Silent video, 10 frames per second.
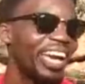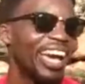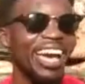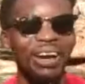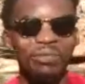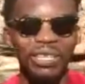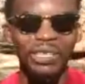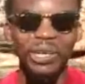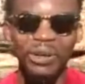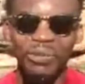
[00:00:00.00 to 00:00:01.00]
Yeah, but
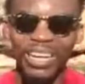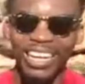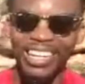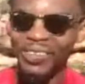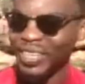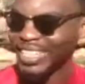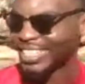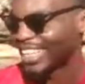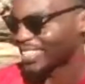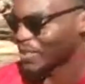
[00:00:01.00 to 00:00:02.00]
but anyways,
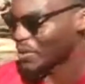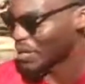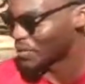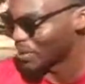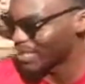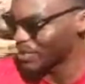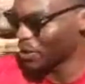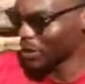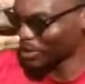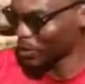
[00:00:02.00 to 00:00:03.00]
let's go on with this
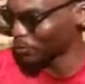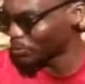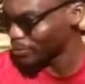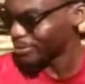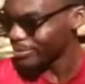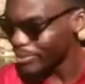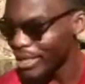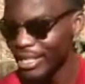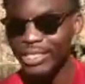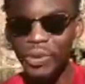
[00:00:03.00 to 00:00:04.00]
story. So
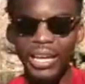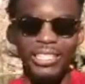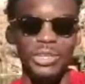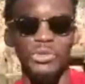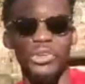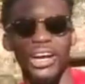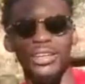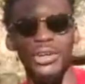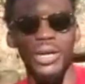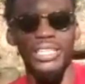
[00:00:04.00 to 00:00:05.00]
Jamaica so far,
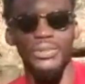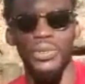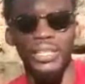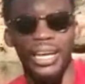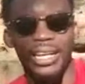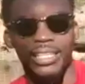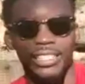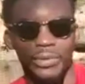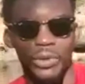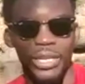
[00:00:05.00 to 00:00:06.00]
I just wanted to kind of touch
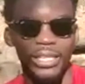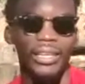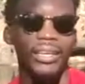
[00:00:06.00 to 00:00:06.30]
upon it.